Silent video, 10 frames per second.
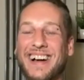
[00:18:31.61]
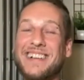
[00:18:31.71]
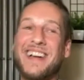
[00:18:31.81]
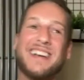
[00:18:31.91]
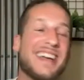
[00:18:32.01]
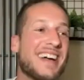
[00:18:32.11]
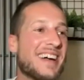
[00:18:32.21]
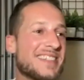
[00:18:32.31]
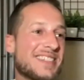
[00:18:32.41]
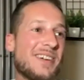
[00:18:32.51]
okay
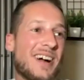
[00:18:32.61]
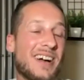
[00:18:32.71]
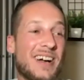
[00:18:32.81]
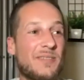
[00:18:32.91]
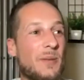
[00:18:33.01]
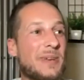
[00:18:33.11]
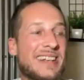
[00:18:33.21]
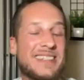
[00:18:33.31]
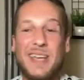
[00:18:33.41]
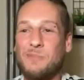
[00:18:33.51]
yeah so i
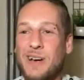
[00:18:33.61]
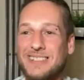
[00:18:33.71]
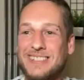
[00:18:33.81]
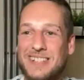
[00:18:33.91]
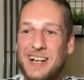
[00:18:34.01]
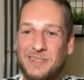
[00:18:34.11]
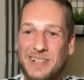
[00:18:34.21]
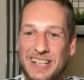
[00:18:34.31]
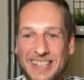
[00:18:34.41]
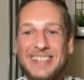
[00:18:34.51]
mean it, it, where to start
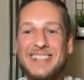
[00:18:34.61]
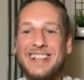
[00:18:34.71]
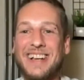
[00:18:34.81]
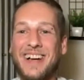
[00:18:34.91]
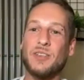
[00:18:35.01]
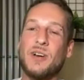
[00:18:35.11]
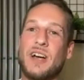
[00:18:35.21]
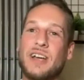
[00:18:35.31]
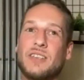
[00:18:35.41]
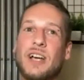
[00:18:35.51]
really you know
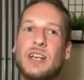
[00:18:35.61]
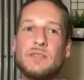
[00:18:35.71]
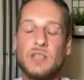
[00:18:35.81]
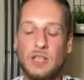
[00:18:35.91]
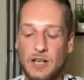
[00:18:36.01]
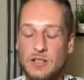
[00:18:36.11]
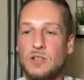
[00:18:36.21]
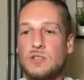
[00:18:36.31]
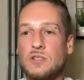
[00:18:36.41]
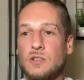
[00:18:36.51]
you kind of you kind of
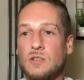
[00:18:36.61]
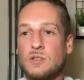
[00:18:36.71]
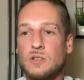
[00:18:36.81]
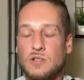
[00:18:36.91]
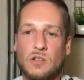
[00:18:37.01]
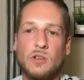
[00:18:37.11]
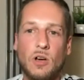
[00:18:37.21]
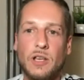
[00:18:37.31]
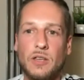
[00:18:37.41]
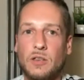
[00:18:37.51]
touched touched on
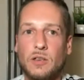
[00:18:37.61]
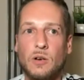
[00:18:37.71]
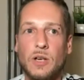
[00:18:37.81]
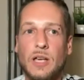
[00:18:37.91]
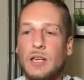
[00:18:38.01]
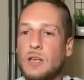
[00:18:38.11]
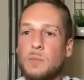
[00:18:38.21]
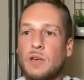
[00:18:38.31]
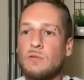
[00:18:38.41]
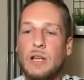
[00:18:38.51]
earlier that you know it can
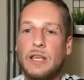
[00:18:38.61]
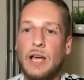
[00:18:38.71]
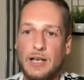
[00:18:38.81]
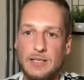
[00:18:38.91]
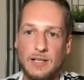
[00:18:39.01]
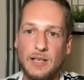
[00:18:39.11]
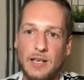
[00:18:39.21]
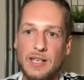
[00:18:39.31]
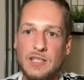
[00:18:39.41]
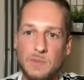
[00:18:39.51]
be a really
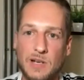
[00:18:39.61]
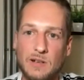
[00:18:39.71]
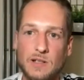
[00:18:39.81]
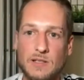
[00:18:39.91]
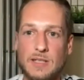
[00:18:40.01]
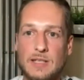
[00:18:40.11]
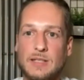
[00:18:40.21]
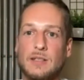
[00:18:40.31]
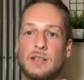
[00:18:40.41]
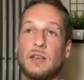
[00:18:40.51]
isolating experience
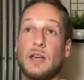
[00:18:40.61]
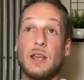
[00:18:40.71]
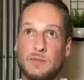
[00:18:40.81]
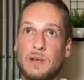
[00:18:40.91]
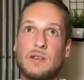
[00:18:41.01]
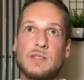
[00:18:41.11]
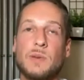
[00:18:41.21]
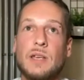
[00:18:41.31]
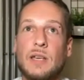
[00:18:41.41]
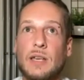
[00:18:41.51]
is an experience
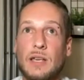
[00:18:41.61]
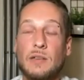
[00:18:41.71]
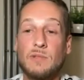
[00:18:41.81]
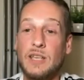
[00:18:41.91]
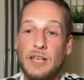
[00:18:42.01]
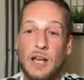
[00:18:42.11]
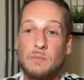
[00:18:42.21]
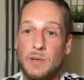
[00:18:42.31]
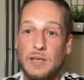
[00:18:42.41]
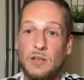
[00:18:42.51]
but it, it really
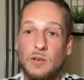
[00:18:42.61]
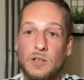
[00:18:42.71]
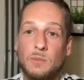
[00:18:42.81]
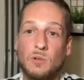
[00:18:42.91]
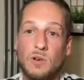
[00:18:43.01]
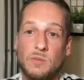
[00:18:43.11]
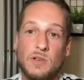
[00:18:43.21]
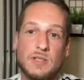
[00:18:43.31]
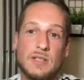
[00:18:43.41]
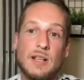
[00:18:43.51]
can be you know it can be one of the
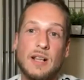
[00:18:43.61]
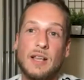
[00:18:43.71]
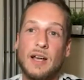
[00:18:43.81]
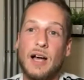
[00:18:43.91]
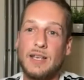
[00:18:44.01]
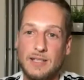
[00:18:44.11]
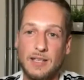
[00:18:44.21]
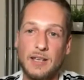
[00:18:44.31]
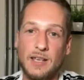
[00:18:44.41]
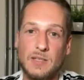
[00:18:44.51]
most
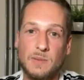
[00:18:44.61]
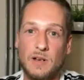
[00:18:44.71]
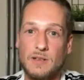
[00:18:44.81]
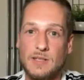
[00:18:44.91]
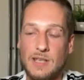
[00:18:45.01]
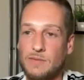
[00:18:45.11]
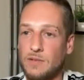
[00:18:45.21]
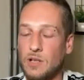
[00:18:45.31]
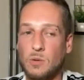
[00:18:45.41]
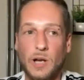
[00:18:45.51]
isolating experiences
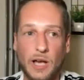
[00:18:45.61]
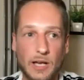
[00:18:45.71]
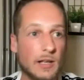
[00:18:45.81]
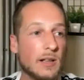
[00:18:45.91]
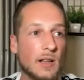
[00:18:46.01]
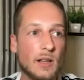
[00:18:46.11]
ever you know when i